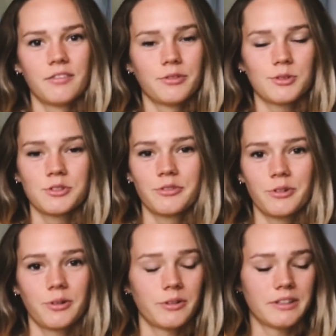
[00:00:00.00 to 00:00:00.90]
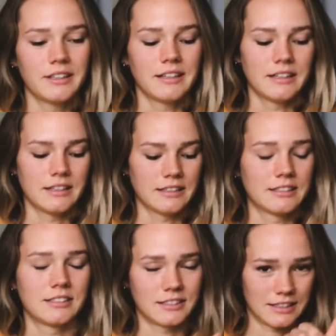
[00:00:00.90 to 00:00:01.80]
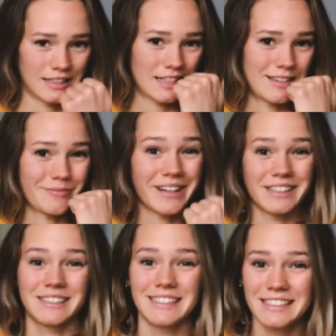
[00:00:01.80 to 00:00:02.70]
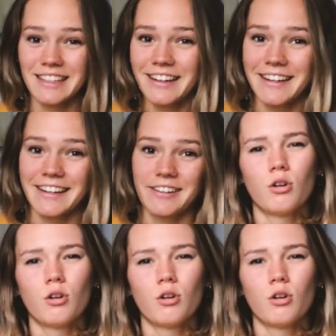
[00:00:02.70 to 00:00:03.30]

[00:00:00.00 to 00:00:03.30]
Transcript: First of all, it's by the seaside.